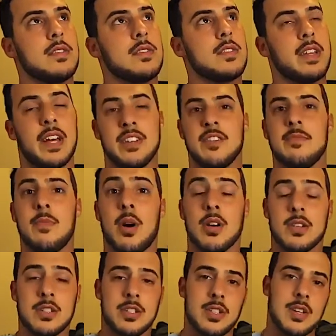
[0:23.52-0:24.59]
end of
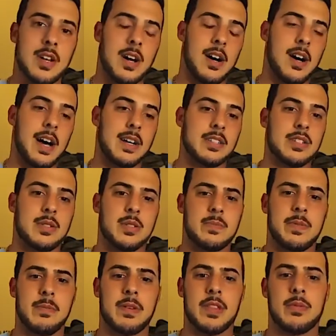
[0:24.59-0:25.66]
March, actually, so it's
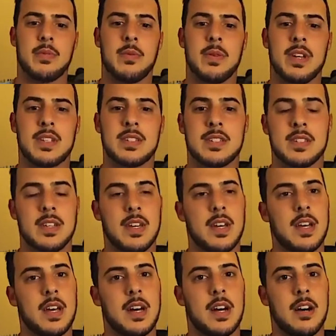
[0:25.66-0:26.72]
been about 3 weeks.
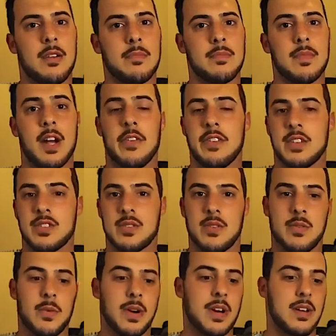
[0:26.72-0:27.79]
Everything's
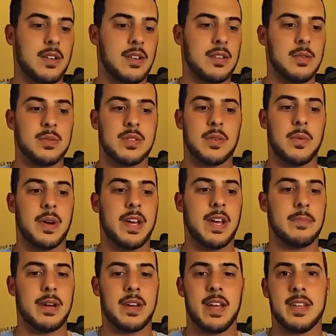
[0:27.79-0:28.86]
going well, losing weight.
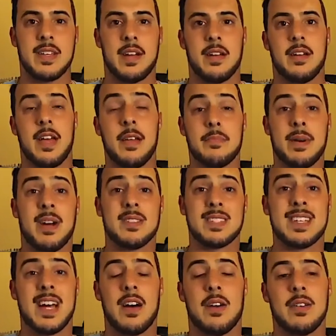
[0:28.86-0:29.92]
I'm about 8 pounds
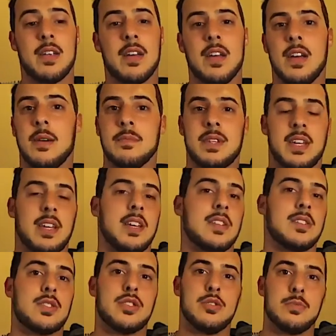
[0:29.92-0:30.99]
down, taking it
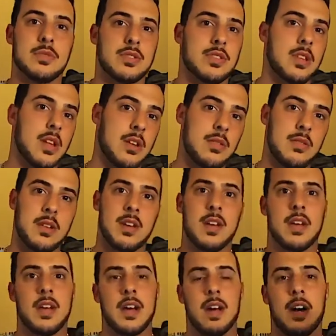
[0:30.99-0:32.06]
super slow.
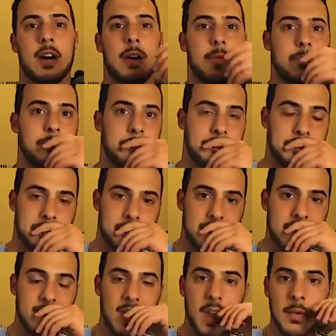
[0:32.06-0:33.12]
But
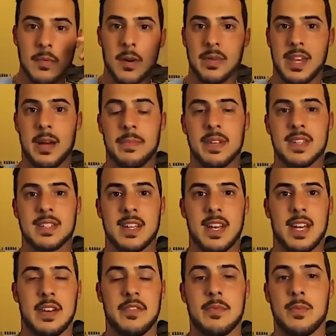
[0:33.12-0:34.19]
with that being said,
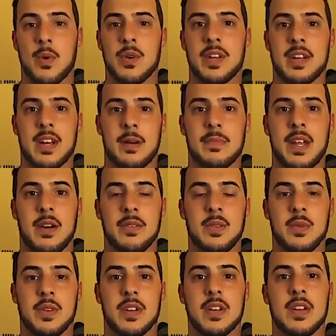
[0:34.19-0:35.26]
every morning I'm now
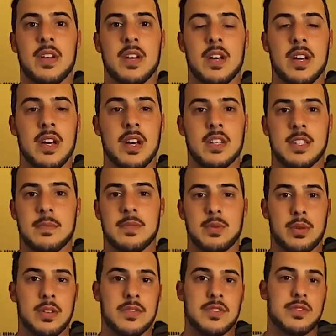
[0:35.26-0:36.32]
doing some
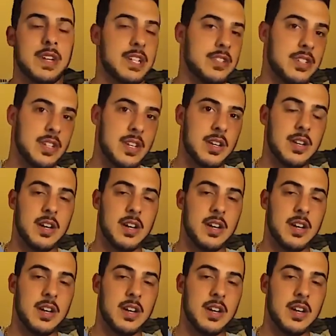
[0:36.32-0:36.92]
sort of stretching.